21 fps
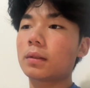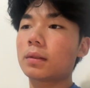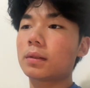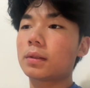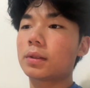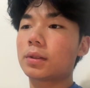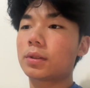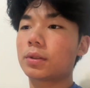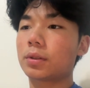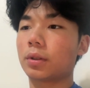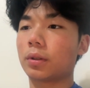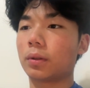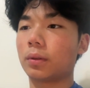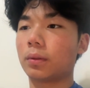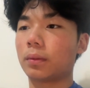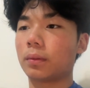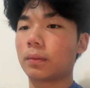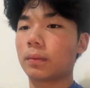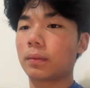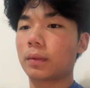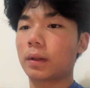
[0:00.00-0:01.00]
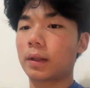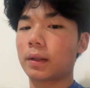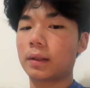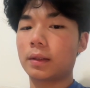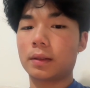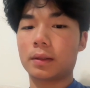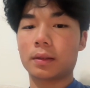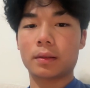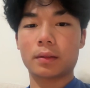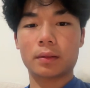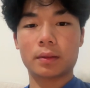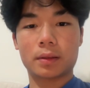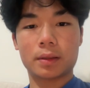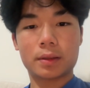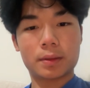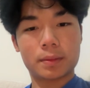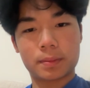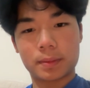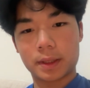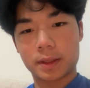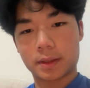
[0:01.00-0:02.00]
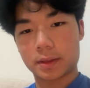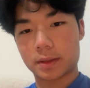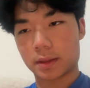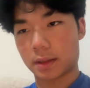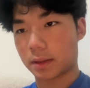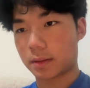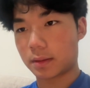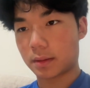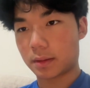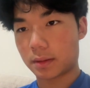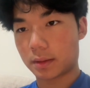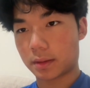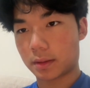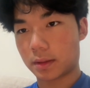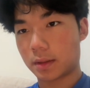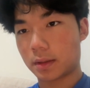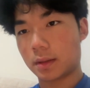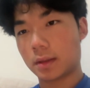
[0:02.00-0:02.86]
So I think this makes sense.